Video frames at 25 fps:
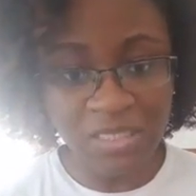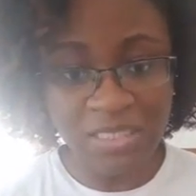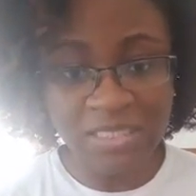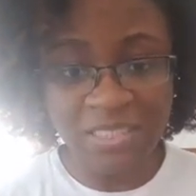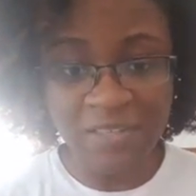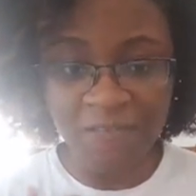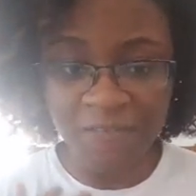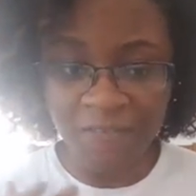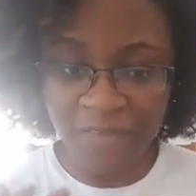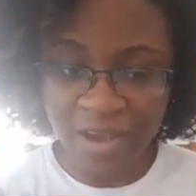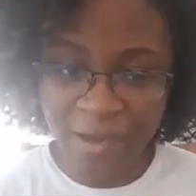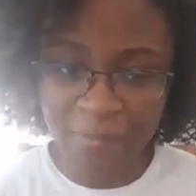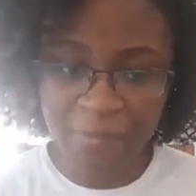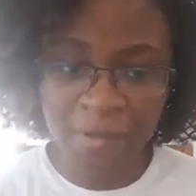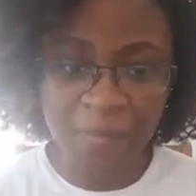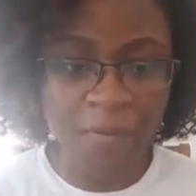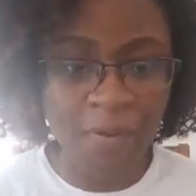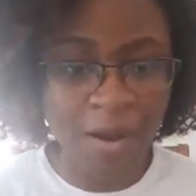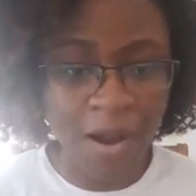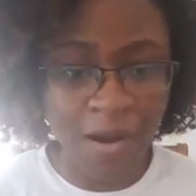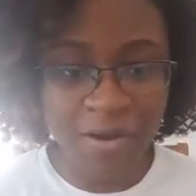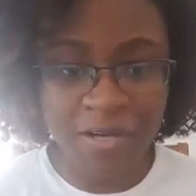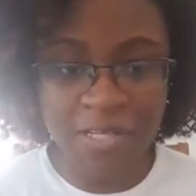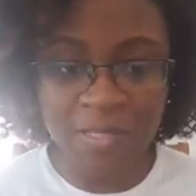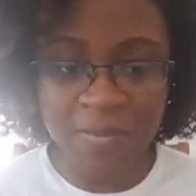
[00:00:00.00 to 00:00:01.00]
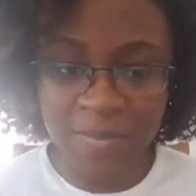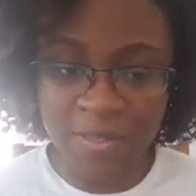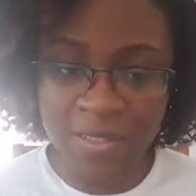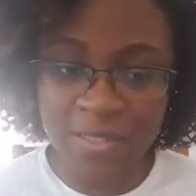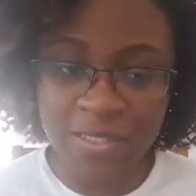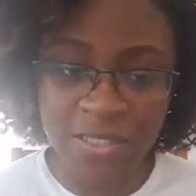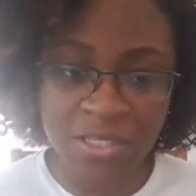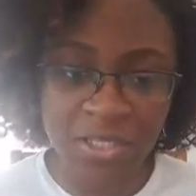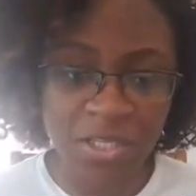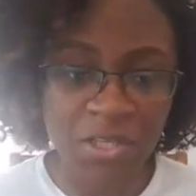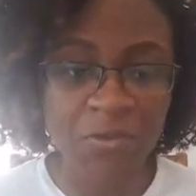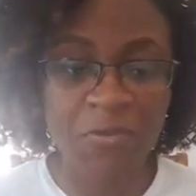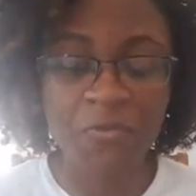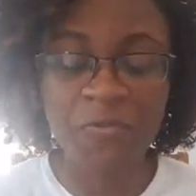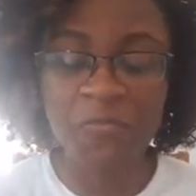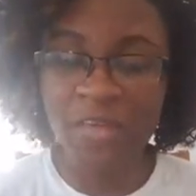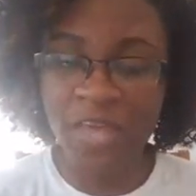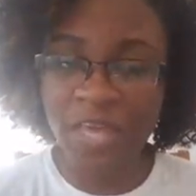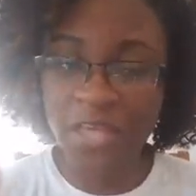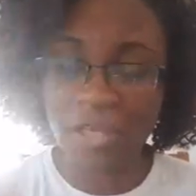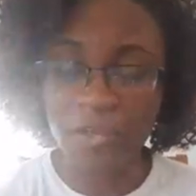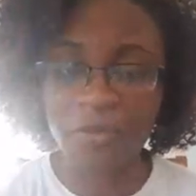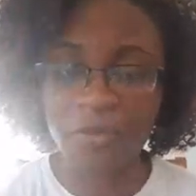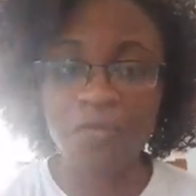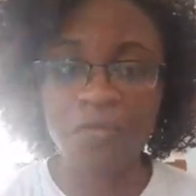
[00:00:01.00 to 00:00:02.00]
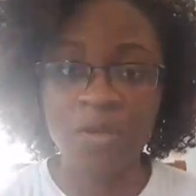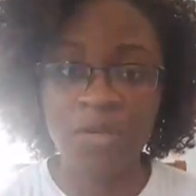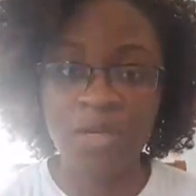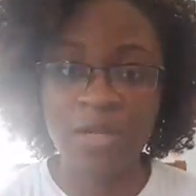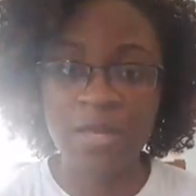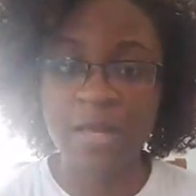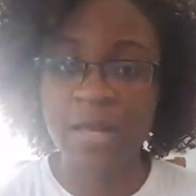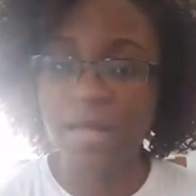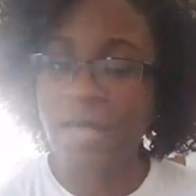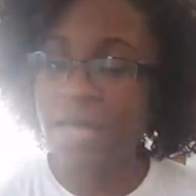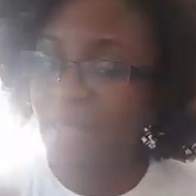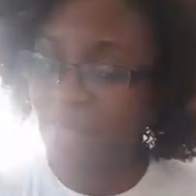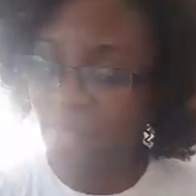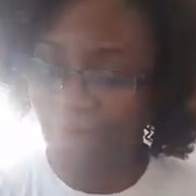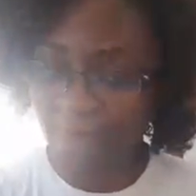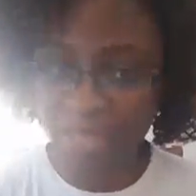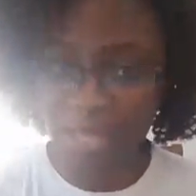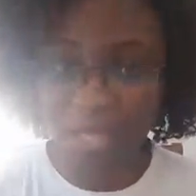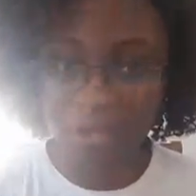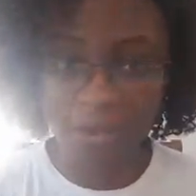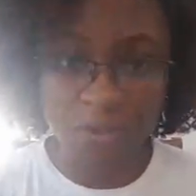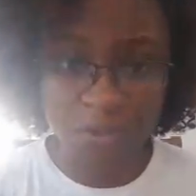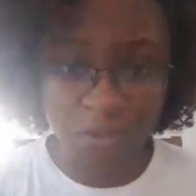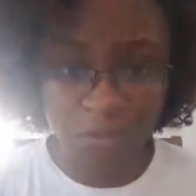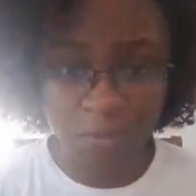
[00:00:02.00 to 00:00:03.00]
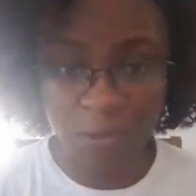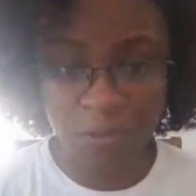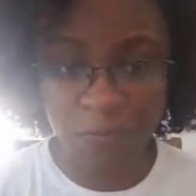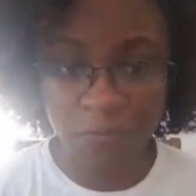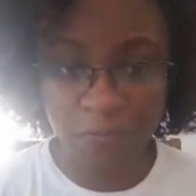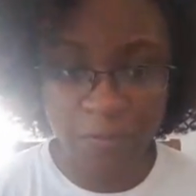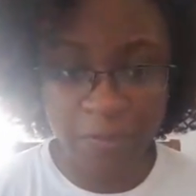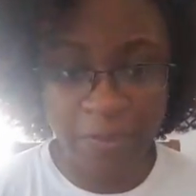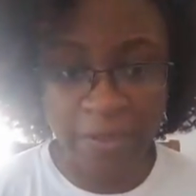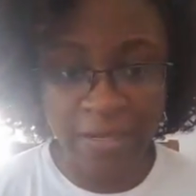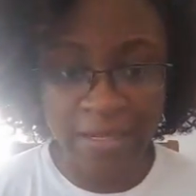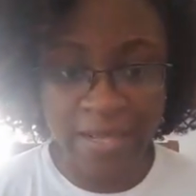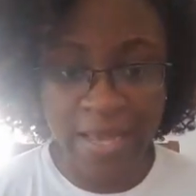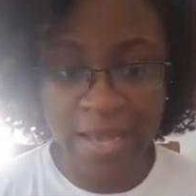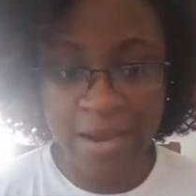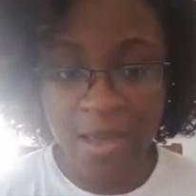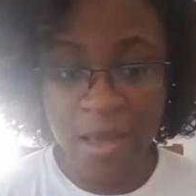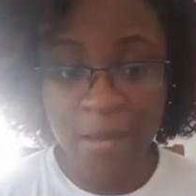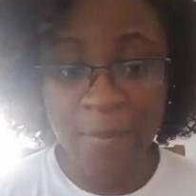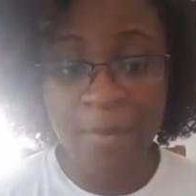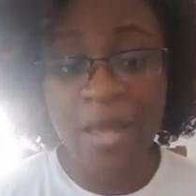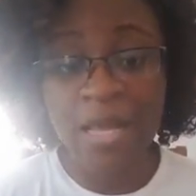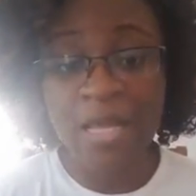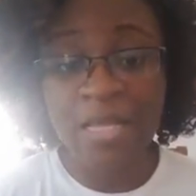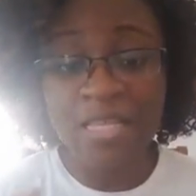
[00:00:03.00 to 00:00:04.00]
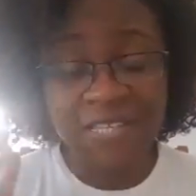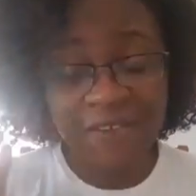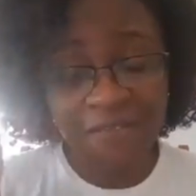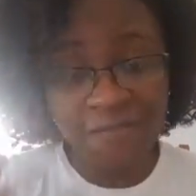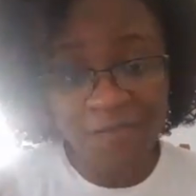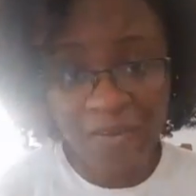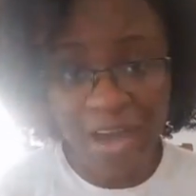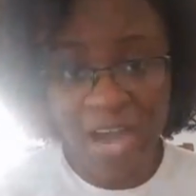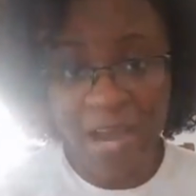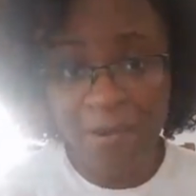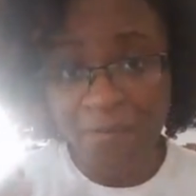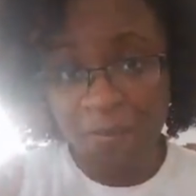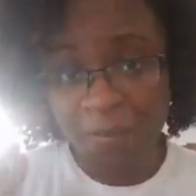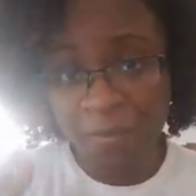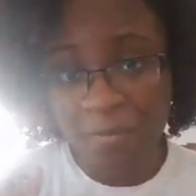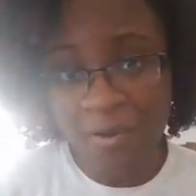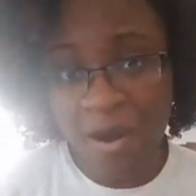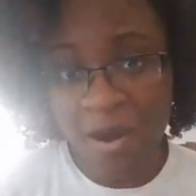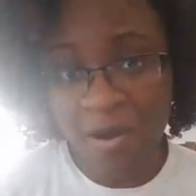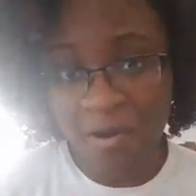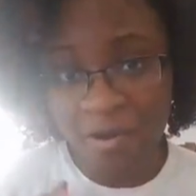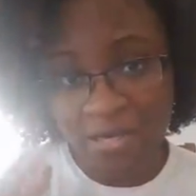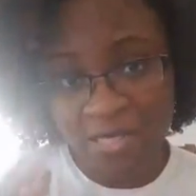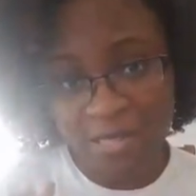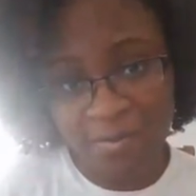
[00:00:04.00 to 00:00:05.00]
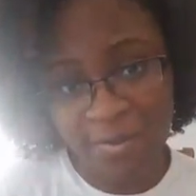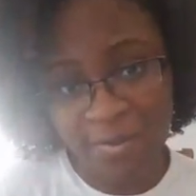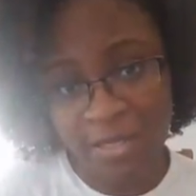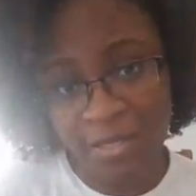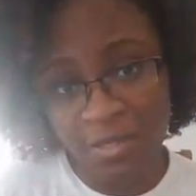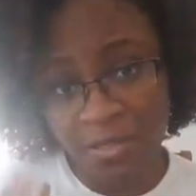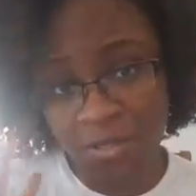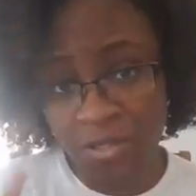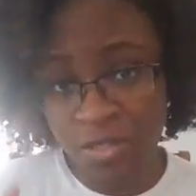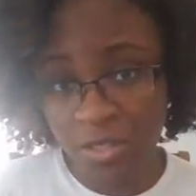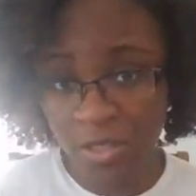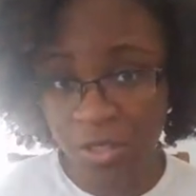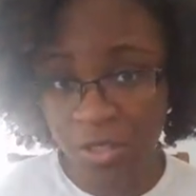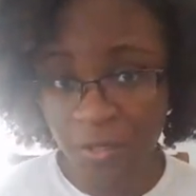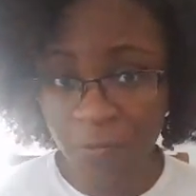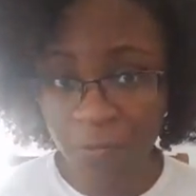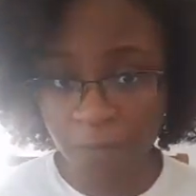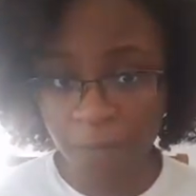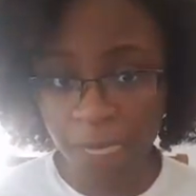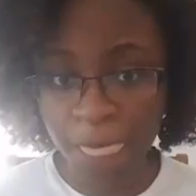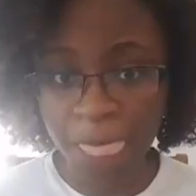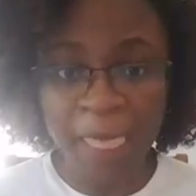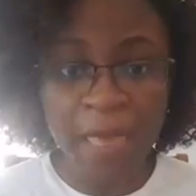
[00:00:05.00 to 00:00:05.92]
Define what progress means to you. Thank you, Rita. Thank you so much for putting that up. Define what progress means to you.